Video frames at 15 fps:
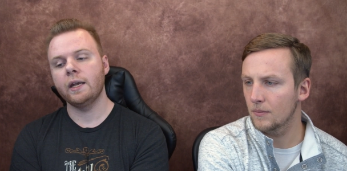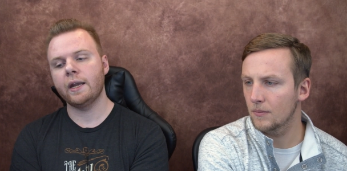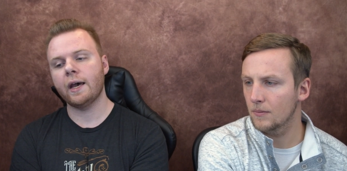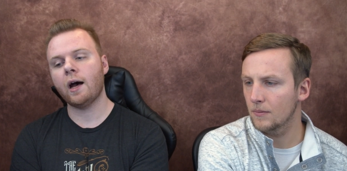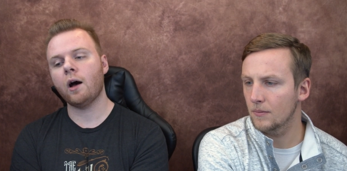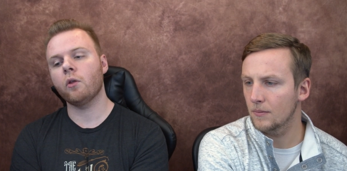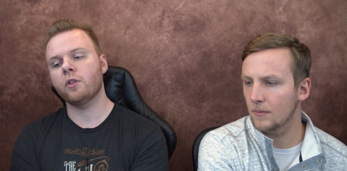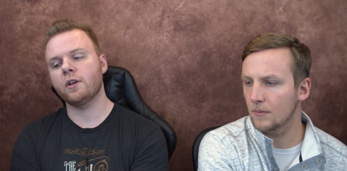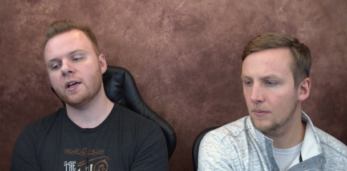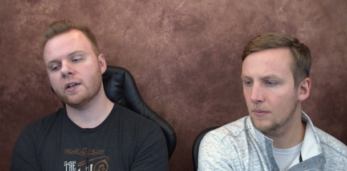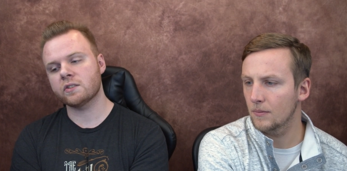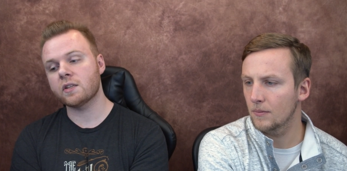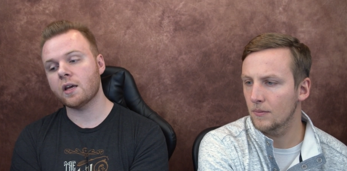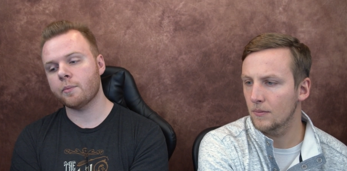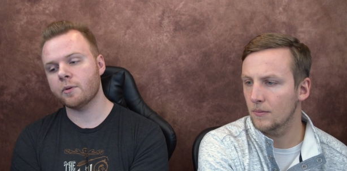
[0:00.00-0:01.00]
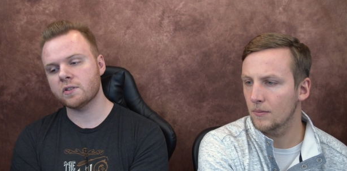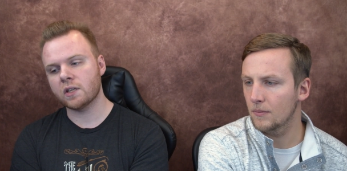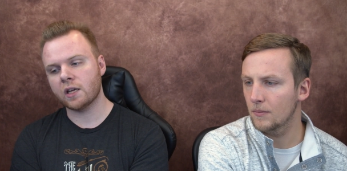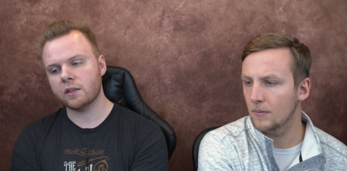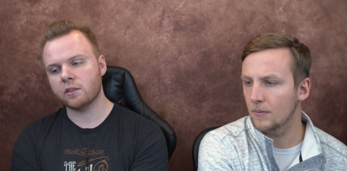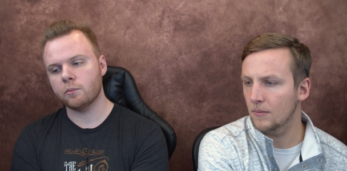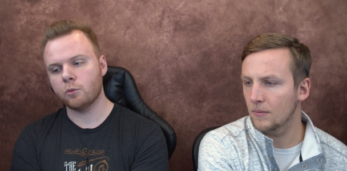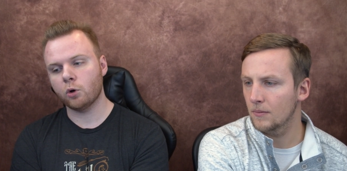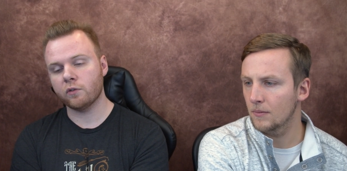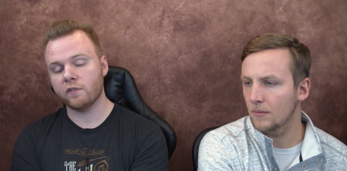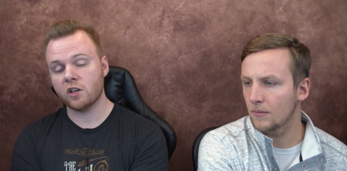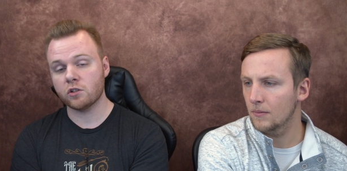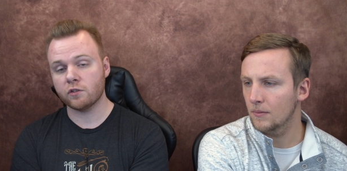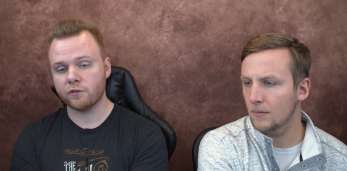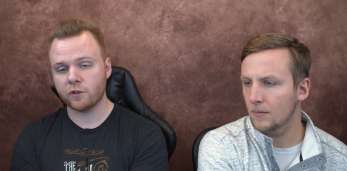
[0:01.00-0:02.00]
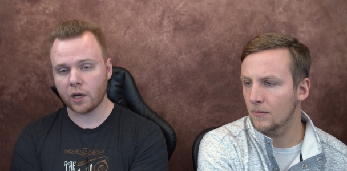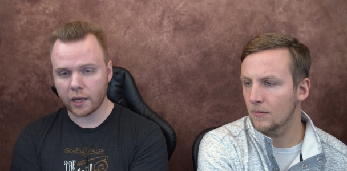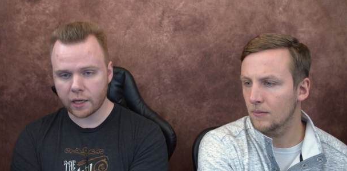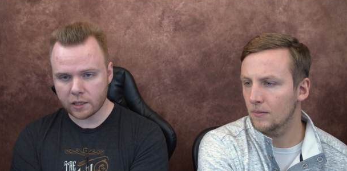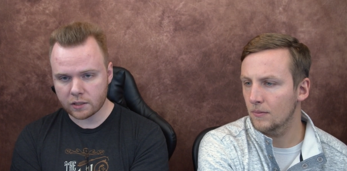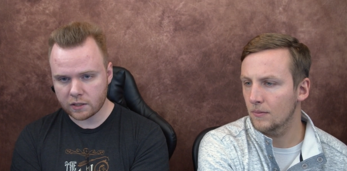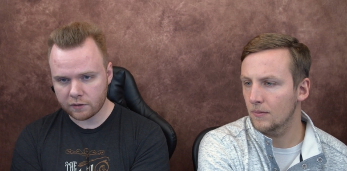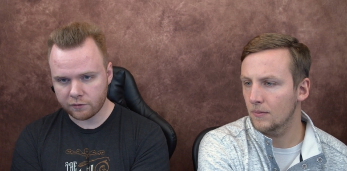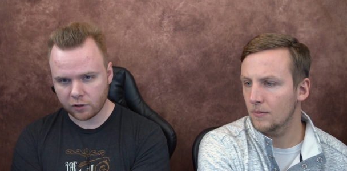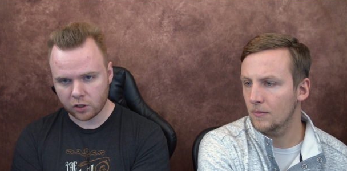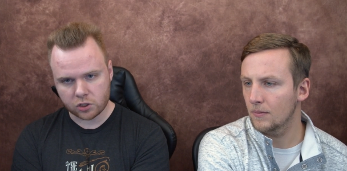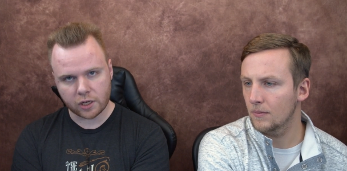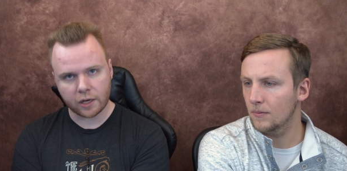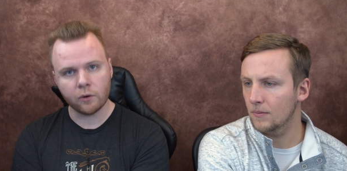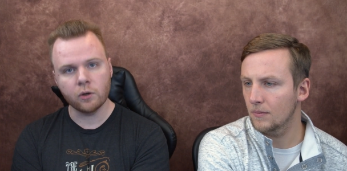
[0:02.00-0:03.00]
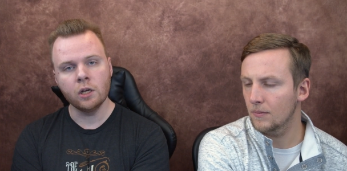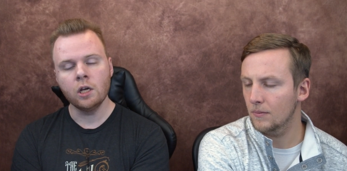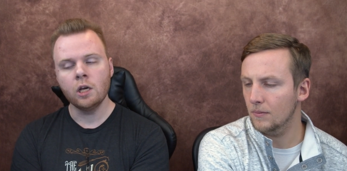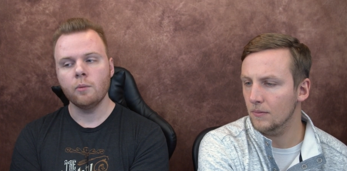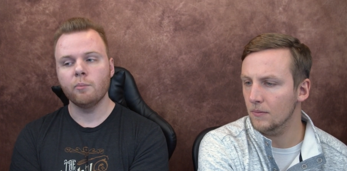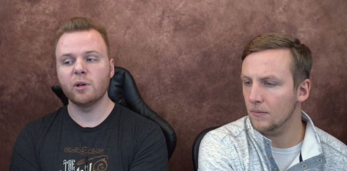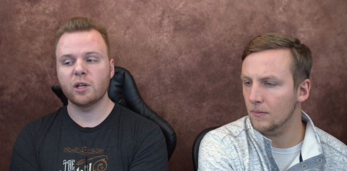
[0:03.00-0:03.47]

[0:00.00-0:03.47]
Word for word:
Speaker 1: now the next step is to get the motivation for Hayase fleshed out mm-hmm.